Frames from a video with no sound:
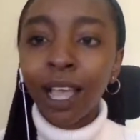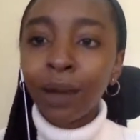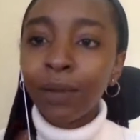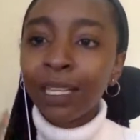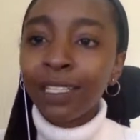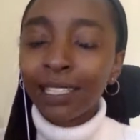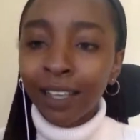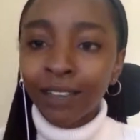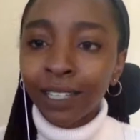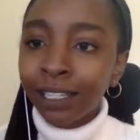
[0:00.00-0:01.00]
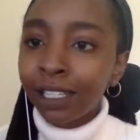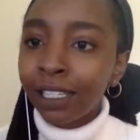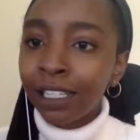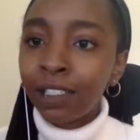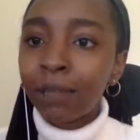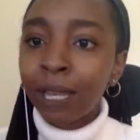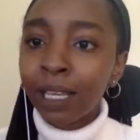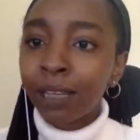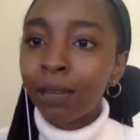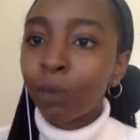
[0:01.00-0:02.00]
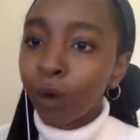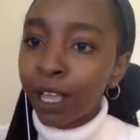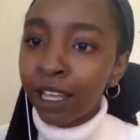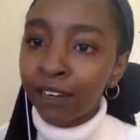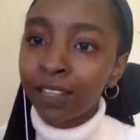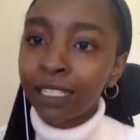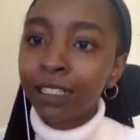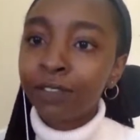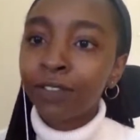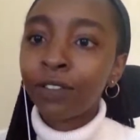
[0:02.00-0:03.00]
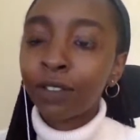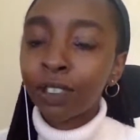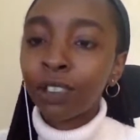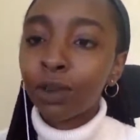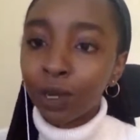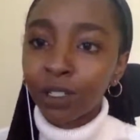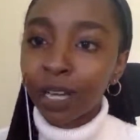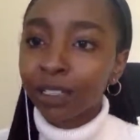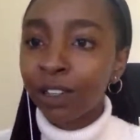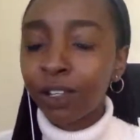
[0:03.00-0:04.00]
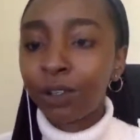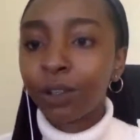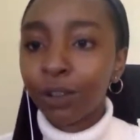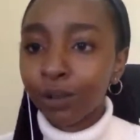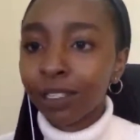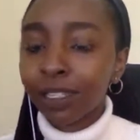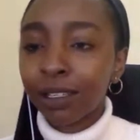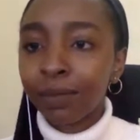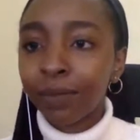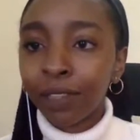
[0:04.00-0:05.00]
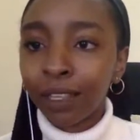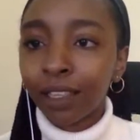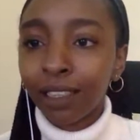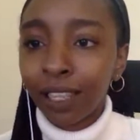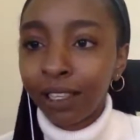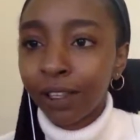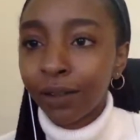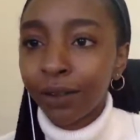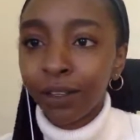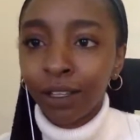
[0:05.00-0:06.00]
And we definitely need to make it more innovative to attract the youth. Yeah, thank you.